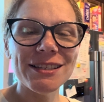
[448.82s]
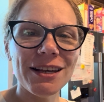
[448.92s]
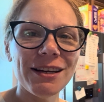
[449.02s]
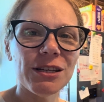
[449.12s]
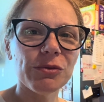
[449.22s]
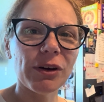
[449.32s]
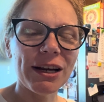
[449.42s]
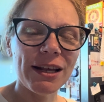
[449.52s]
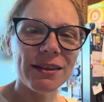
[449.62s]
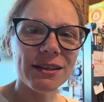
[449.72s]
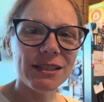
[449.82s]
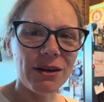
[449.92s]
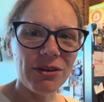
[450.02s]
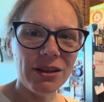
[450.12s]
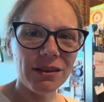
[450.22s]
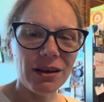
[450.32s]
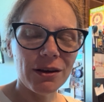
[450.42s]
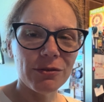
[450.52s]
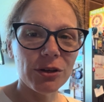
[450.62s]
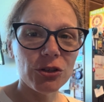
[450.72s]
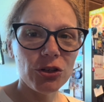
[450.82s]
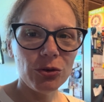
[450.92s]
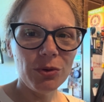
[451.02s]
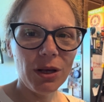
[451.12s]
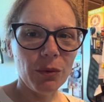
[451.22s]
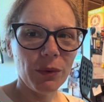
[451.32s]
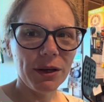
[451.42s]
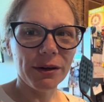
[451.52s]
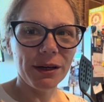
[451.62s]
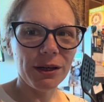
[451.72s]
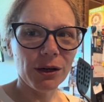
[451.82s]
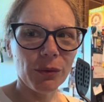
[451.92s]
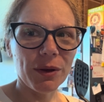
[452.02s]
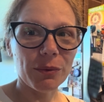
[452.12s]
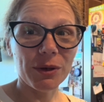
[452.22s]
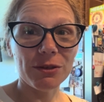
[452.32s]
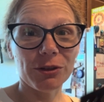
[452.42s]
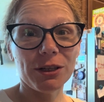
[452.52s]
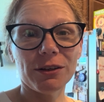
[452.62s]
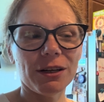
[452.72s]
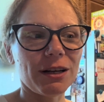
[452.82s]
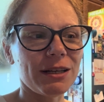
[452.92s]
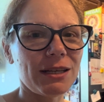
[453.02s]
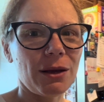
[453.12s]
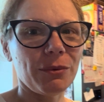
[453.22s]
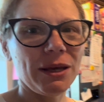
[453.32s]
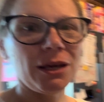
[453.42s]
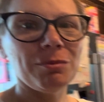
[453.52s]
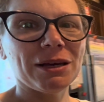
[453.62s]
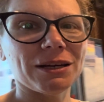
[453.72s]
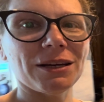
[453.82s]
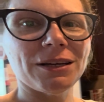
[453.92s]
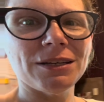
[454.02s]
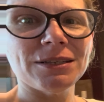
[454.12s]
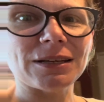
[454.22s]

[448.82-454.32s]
it is Friday the 7th of June, and we are here with What's for Dinner. And I say we because